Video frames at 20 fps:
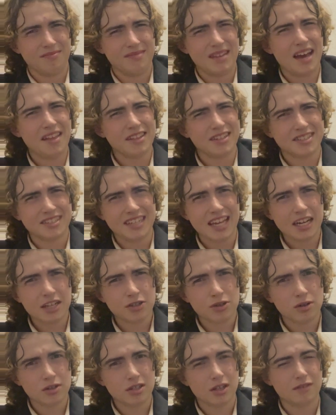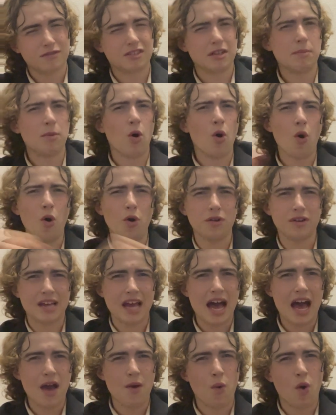Now, this next horse has some old
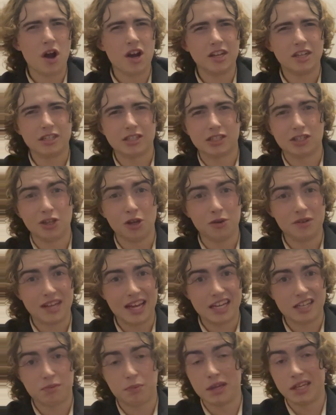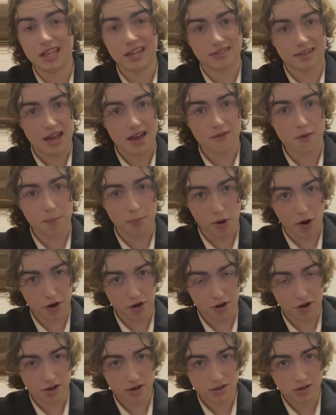guy wanting to slow dance, but he doesn't have a partner.